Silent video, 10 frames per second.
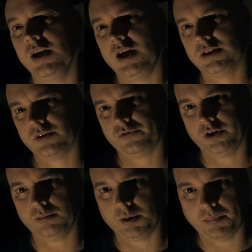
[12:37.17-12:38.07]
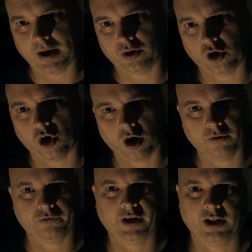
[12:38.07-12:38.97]
It's a film about
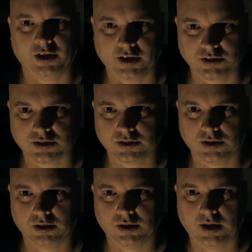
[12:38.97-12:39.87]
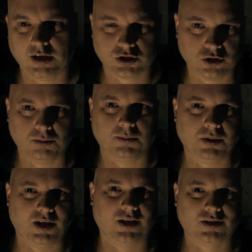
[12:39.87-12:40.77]
our failings as human
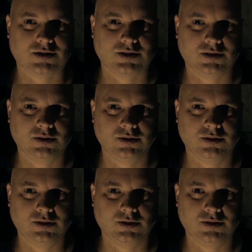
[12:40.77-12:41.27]
beings.